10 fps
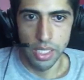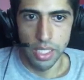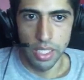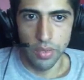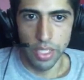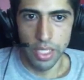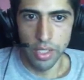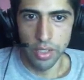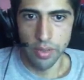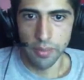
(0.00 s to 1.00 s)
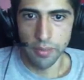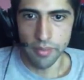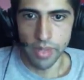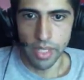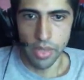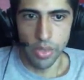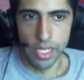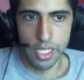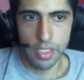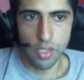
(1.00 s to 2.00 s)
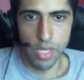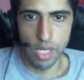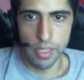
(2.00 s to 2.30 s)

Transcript: right here. Nice, 3 enemies